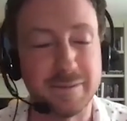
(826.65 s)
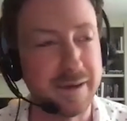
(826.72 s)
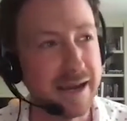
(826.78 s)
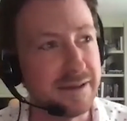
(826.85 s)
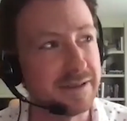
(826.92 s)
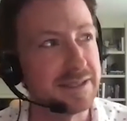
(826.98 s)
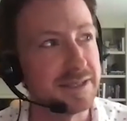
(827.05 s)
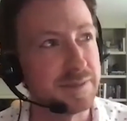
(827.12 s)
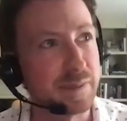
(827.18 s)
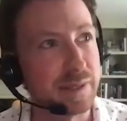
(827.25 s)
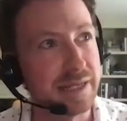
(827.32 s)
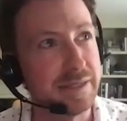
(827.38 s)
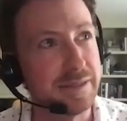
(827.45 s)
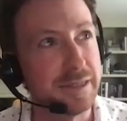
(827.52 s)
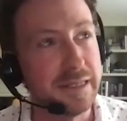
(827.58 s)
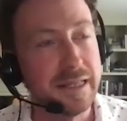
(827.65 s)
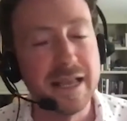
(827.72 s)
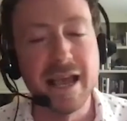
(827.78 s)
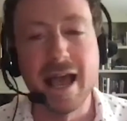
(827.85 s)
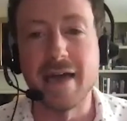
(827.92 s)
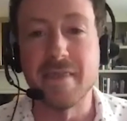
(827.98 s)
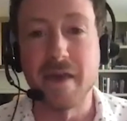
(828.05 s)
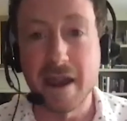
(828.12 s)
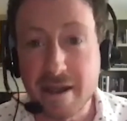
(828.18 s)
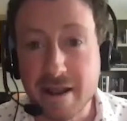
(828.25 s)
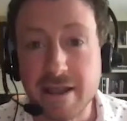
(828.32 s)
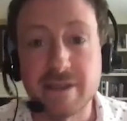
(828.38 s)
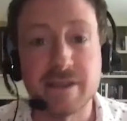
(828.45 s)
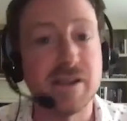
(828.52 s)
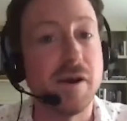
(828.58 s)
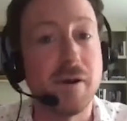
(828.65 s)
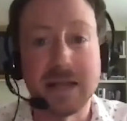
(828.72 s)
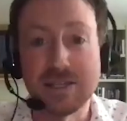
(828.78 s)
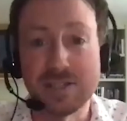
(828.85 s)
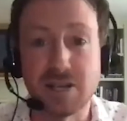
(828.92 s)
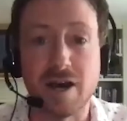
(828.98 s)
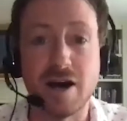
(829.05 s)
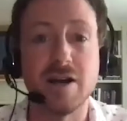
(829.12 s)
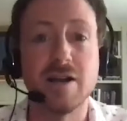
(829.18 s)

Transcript: Wow, this is pretty cool. And then you know, I saw